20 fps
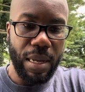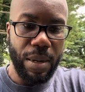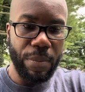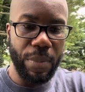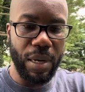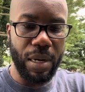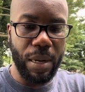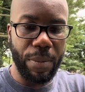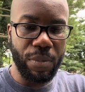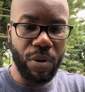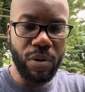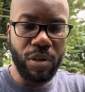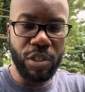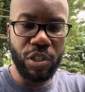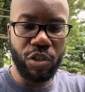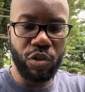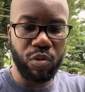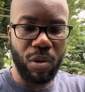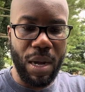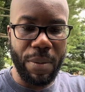But I'm going to
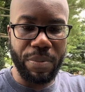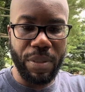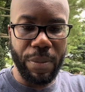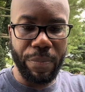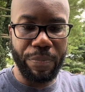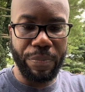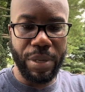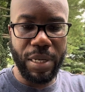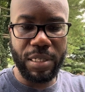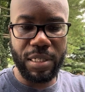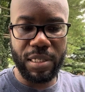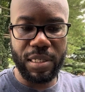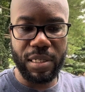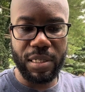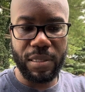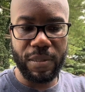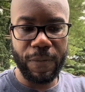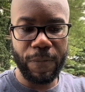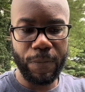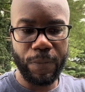drop the
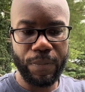piston.